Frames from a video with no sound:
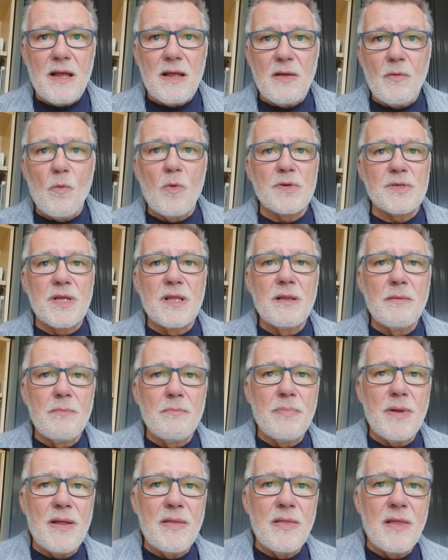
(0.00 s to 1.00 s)
was
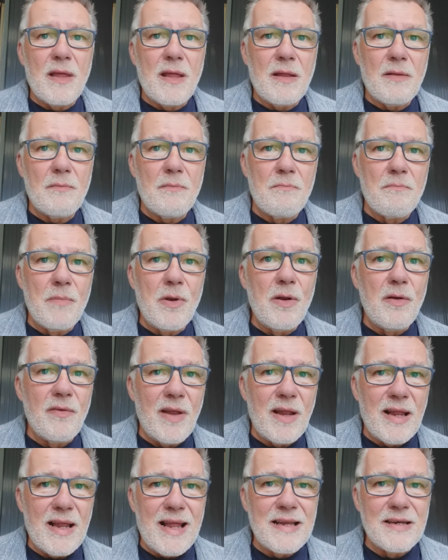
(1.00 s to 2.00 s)
in the
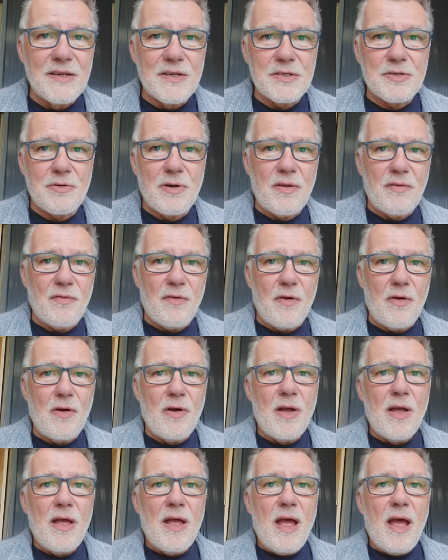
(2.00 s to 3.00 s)
moving industry for
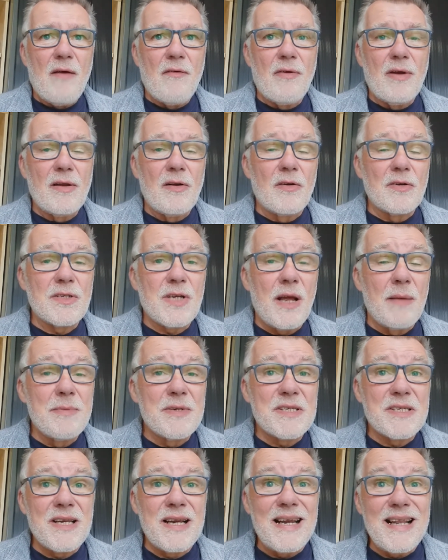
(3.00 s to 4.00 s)
a very long time
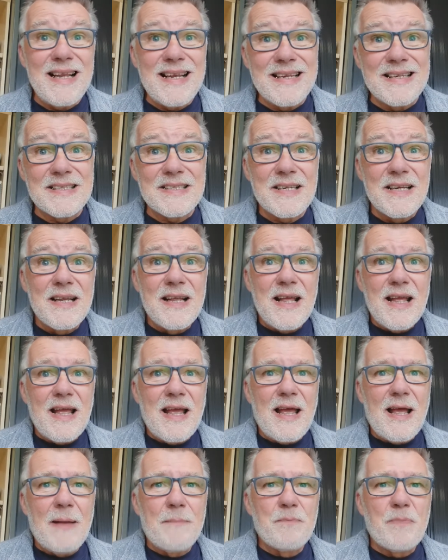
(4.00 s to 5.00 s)
and still is,
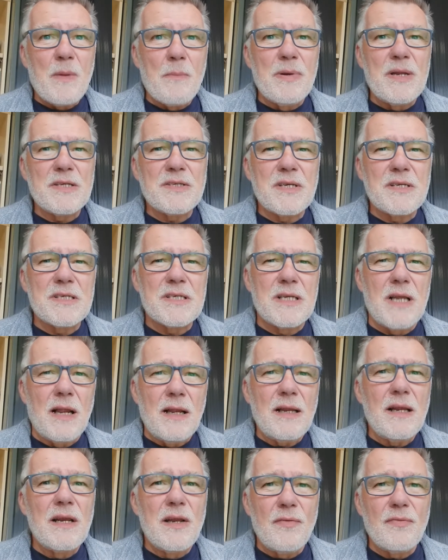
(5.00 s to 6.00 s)
but it's a
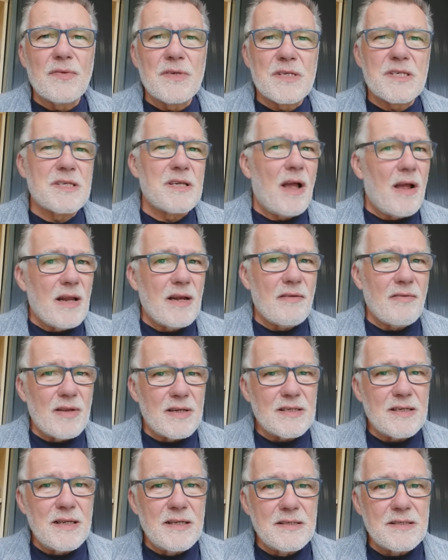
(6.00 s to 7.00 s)
slightly different side of
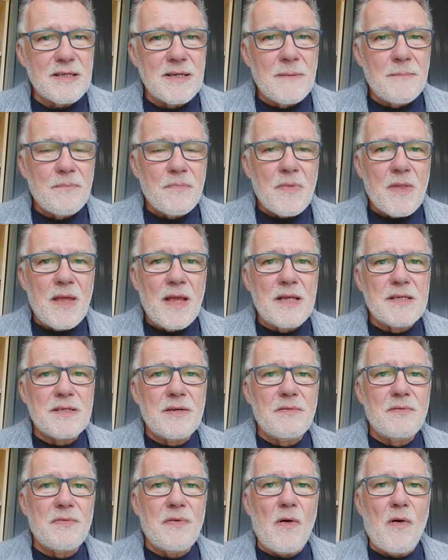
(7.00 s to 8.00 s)
it. He's
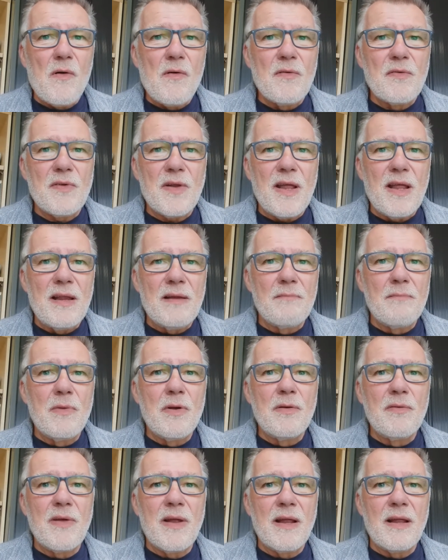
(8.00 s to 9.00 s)
involved in
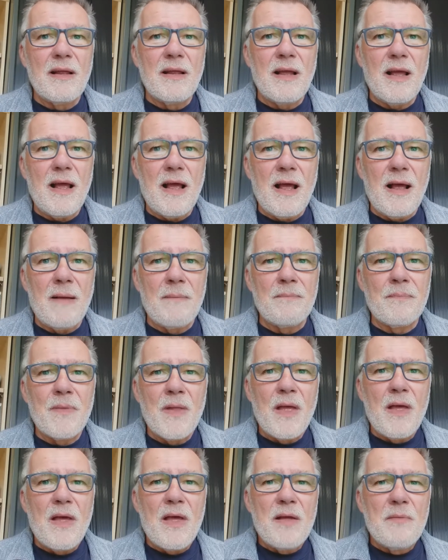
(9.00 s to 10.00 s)

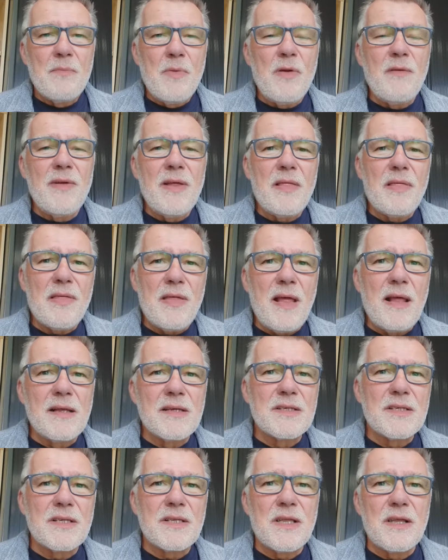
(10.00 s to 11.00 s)
moving
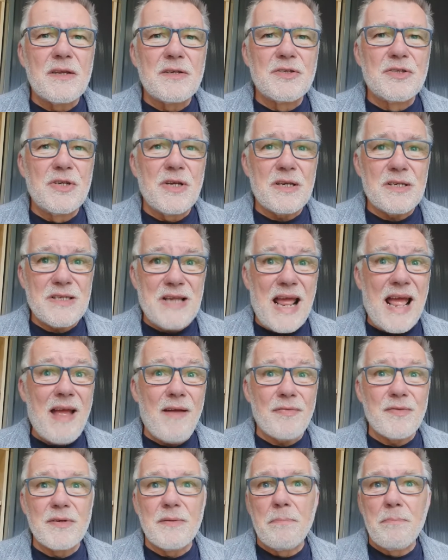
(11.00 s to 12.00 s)
things that just
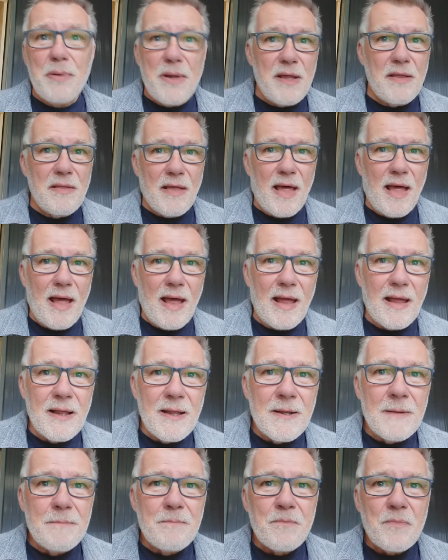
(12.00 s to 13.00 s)
have to be there,
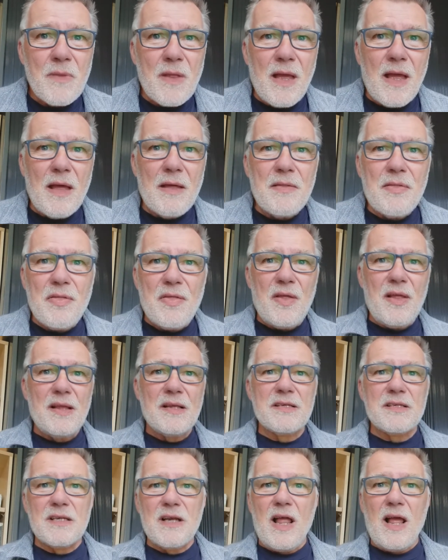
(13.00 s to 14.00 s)

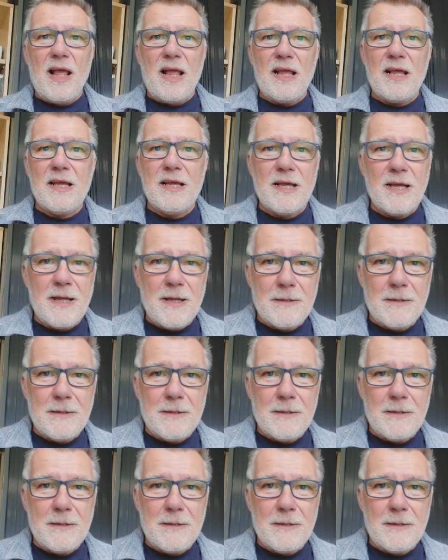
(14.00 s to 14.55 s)
things like